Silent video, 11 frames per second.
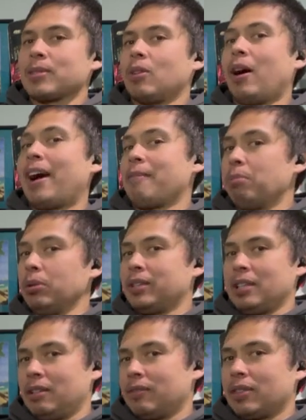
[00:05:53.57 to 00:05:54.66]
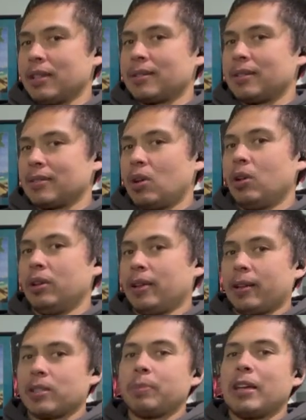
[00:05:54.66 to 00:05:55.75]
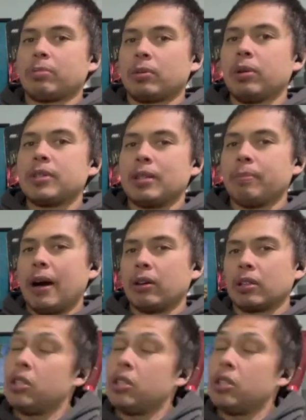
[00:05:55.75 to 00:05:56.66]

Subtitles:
So I believe this is a spiked protein powder.